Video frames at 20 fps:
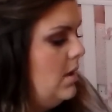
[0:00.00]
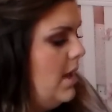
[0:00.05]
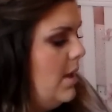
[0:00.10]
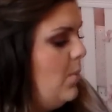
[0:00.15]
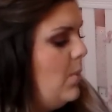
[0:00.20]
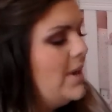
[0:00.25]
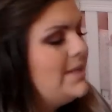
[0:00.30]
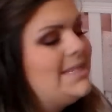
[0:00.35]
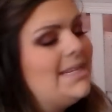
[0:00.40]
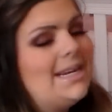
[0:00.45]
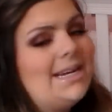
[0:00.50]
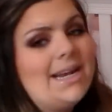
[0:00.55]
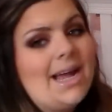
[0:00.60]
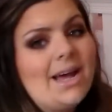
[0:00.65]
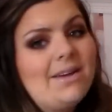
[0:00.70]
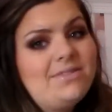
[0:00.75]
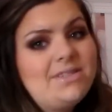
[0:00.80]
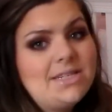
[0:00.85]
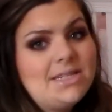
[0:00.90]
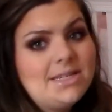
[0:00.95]
it wasn't
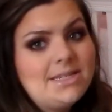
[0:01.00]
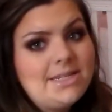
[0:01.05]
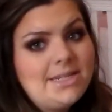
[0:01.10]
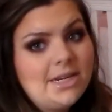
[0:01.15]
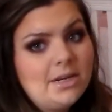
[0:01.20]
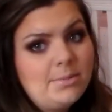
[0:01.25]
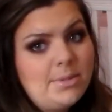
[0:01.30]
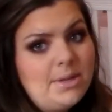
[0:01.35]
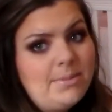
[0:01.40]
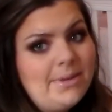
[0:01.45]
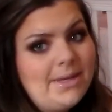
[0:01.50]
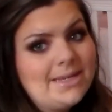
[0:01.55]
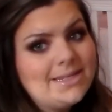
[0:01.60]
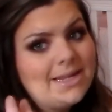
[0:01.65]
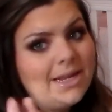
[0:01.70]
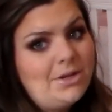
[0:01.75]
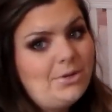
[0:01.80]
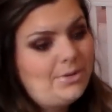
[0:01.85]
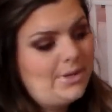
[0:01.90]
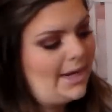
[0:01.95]
enough to deter me, because
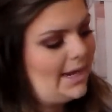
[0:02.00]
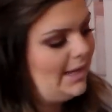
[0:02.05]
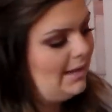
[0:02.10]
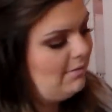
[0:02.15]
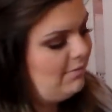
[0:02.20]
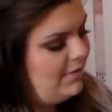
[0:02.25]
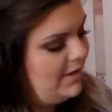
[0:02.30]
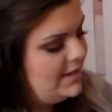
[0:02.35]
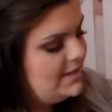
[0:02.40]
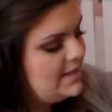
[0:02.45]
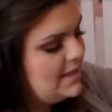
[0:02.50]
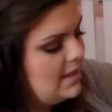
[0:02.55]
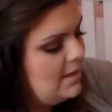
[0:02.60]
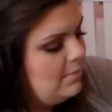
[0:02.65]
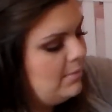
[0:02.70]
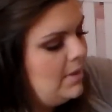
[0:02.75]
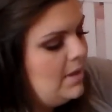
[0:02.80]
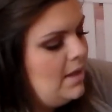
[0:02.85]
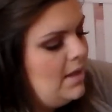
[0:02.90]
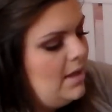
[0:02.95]
I knew that I could fix
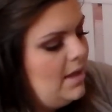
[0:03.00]
them.